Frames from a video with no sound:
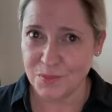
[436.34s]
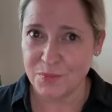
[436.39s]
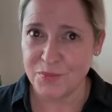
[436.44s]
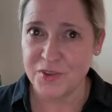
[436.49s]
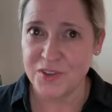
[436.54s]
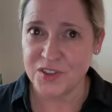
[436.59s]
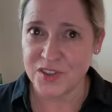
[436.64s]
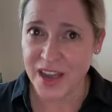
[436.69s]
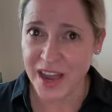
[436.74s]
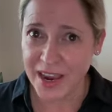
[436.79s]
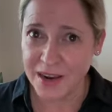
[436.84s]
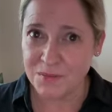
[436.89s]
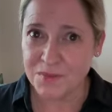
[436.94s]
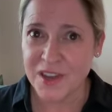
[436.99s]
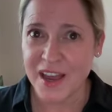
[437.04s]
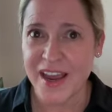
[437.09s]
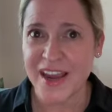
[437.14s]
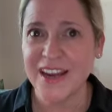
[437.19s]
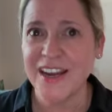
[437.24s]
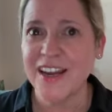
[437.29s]

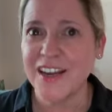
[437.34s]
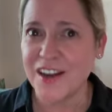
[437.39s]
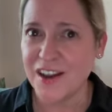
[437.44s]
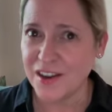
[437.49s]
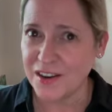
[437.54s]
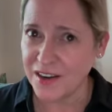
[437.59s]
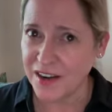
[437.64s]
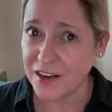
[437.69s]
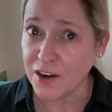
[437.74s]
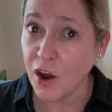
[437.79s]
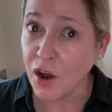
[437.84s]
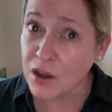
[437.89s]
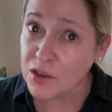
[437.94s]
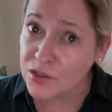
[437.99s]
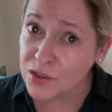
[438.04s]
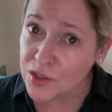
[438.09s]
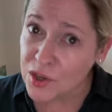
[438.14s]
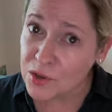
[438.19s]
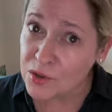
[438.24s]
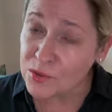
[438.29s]
timeline and
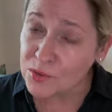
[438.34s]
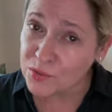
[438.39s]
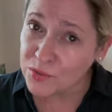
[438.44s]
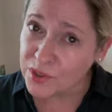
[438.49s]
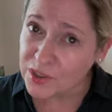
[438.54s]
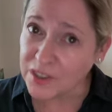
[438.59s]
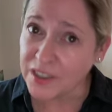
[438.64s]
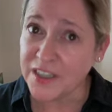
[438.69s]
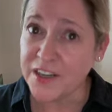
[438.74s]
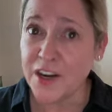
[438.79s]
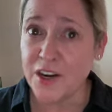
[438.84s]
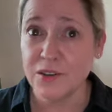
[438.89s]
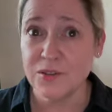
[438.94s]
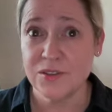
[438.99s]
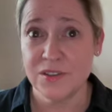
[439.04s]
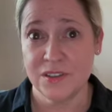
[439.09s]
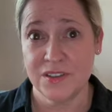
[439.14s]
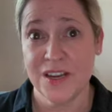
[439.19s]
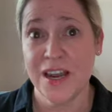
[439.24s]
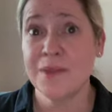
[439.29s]
also really
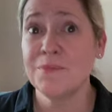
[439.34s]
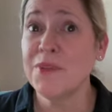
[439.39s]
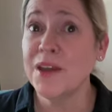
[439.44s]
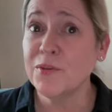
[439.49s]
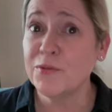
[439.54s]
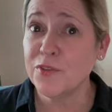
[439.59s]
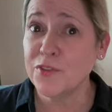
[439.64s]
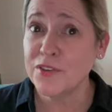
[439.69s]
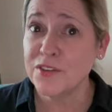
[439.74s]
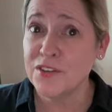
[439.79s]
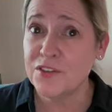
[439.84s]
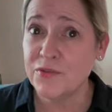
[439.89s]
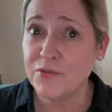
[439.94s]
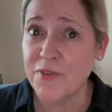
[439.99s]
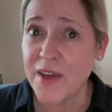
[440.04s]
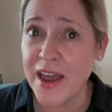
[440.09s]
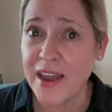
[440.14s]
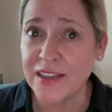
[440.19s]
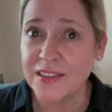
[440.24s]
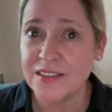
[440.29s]
narrows the timeline for the
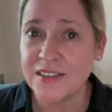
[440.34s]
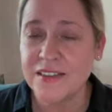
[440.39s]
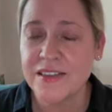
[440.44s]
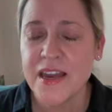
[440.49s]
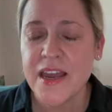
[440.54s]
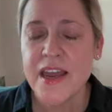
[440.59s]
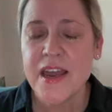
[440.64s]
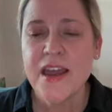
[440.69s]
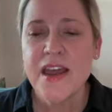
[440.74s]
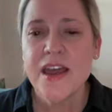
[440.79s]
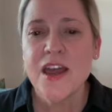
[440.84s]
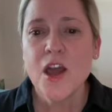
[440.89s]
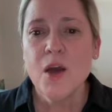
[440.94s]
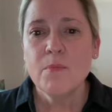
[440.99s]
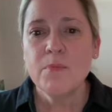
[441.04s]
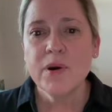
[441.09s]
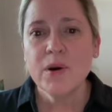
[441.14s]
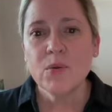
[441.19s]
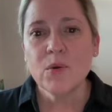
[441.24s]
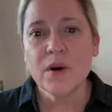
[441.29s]
defense.
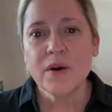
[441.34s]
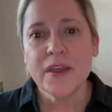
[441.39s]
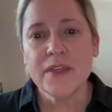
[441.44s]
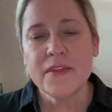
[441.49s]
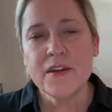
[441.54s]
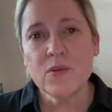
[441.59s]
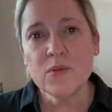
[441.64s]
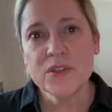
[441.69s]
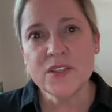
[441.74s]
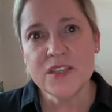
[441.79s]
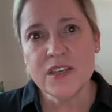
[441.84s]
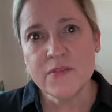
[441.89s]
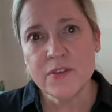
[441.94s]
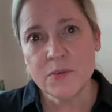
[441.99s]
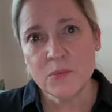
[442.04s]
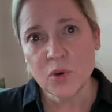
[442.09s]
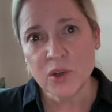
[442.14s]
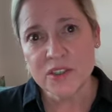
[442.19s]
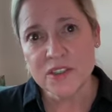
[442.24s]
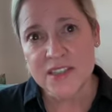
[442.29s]
But what I think was
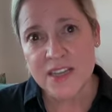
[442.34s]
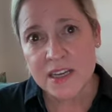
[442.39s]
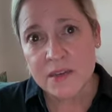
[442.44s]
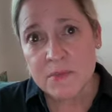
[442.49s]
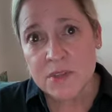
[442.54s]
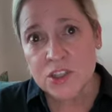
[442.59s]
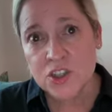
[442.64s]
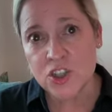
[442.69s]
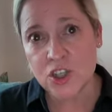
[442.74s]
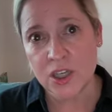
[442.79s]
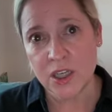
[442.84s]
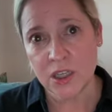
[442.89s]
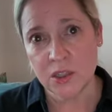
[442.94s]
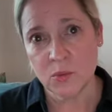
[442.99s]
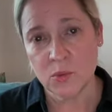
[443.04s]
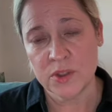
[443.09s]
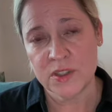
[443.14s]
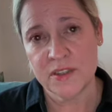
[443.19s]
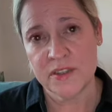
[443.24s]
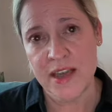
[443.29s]
even more
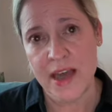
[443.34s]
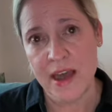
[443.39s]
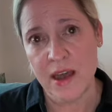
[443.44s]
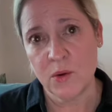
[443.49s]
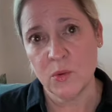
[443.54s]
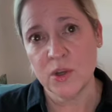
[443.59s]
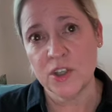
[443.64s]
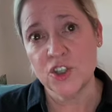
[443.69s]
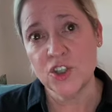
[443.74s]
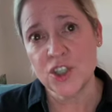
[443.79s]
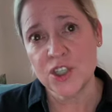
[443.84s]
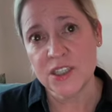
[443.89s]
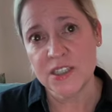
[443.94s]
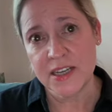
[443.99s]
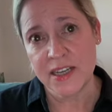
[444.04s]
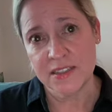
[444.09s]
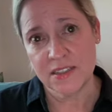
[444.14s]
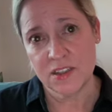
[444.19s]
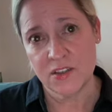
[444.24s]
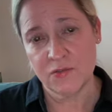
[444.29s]
damaging was that what she
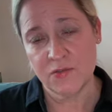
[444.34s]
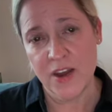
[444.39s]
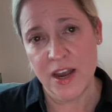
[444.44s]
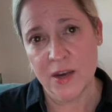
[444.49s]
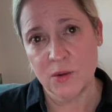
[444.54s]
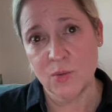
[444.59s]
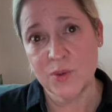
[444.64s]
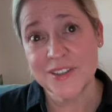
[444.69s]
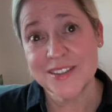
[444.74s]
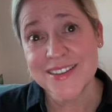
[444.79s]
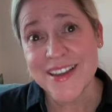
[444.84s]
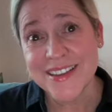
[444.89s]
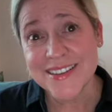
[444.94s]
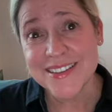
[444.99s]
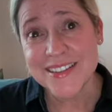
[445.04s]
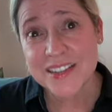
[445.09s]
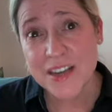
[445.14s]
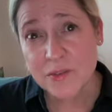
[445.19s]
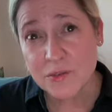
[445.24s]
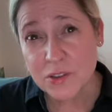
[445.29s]
testified was that
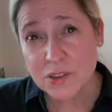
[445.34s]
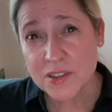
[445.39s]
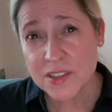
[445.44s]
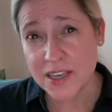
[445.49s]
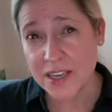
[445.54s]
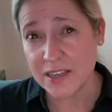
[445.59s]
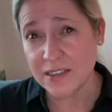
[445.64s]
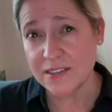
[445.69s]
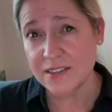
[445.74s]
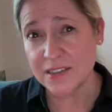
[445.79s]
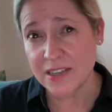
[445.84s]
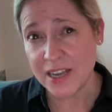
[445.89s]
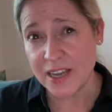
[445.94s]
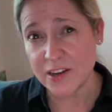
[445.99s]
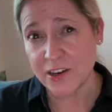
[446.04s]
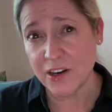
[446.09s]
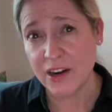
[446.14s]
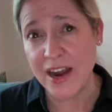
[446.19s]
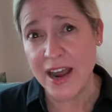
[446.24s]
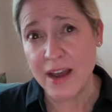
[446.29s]
several days
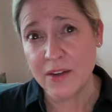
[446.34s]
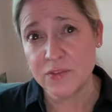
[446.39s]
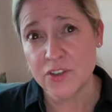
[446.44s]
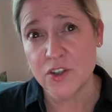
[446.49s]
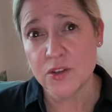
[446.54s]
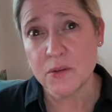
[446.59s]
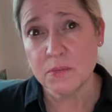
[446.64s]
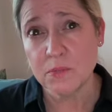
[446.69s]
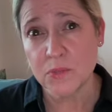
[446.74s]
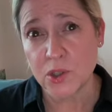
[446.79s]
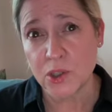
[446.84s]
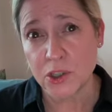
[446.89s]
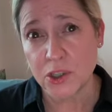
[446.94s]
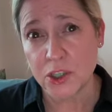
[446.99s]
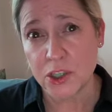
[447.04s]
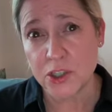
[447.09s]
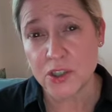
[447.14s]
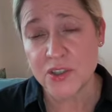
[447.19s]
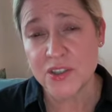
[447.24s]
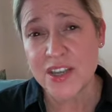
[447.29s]
later, after the
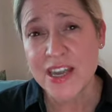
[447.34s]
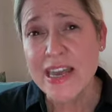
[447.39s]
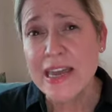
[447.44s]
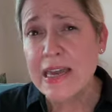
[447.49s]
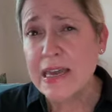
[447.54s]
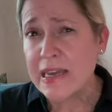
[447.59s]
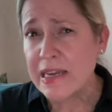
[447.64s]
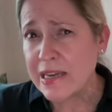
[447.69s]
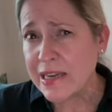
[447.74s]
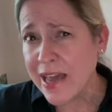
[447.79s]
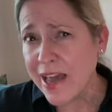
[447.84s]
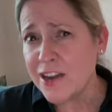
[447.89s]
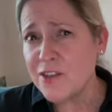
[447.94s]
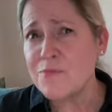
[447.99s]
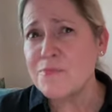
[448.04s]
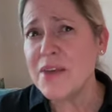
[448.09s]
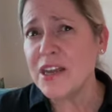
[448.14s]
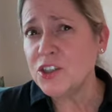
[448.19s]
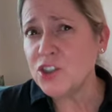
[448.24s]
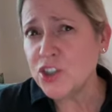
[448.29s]
murders, he kind of
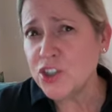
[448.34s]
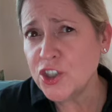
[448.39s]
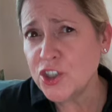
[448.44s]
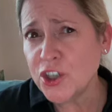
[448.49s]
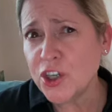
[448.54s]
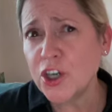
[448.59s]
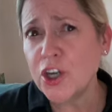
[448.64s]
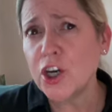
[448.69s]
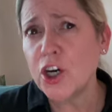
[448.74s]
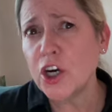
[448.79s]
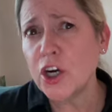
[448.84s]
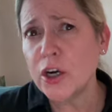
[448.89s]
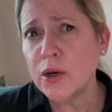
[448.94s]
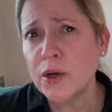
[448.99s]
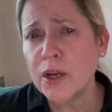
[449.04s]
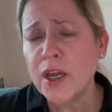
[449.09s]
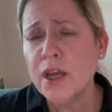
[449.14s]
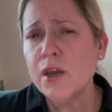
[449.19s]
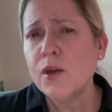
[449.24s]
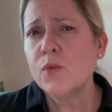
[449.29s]
mentioned to
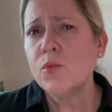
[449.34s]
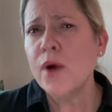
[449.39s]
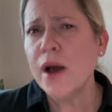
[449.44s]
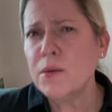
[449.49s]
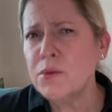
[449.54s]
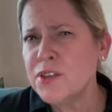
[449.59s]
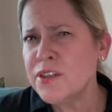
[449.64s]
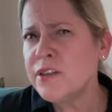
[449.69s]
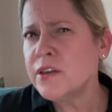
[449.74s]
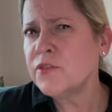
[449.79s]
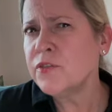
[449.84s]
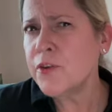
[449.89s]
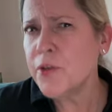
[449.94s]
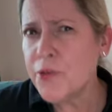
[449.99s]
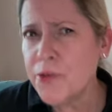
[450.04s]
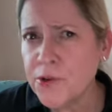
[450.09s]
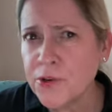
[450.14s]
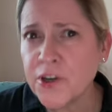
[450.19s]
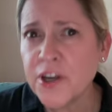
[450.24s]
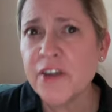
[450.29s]
her, "Well, I was there for
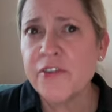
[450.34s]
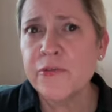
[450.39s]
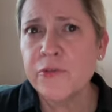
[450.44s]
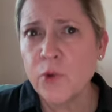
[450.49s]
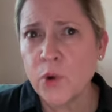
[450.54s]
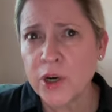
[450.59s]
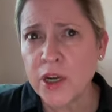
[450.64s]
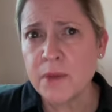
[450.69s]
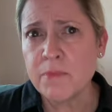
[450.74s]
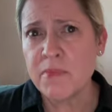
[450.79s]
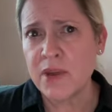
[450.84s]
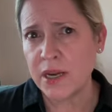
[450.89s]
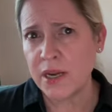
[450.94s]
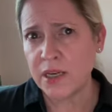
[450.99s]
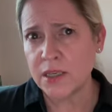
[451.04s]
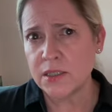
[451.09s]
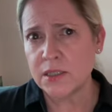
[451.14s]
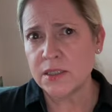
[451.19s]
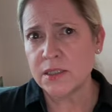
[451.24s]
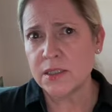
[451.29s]
30, 40
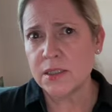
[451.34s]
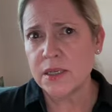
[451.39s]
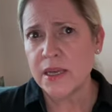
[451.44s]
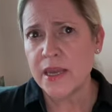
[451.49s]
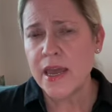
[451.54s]
minutes."